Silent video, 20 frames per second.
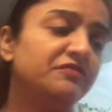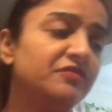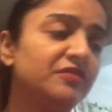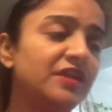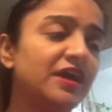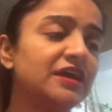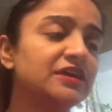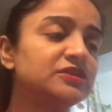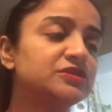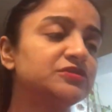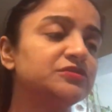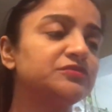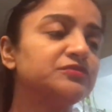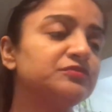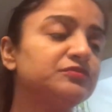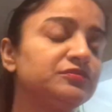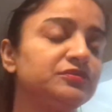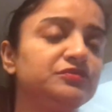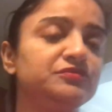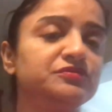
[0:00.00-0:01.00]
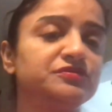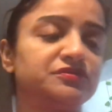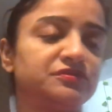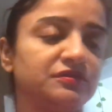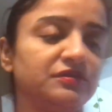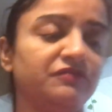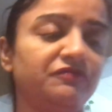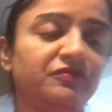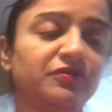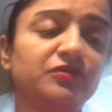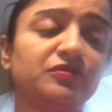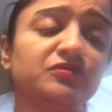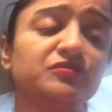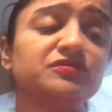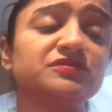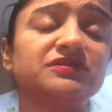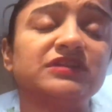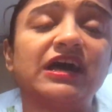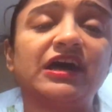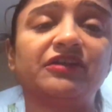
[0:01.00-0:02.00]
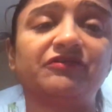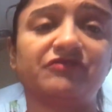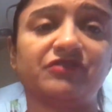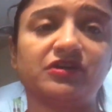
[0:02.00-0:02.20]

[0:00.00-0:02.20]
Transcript: If you like to use, if you use a lot of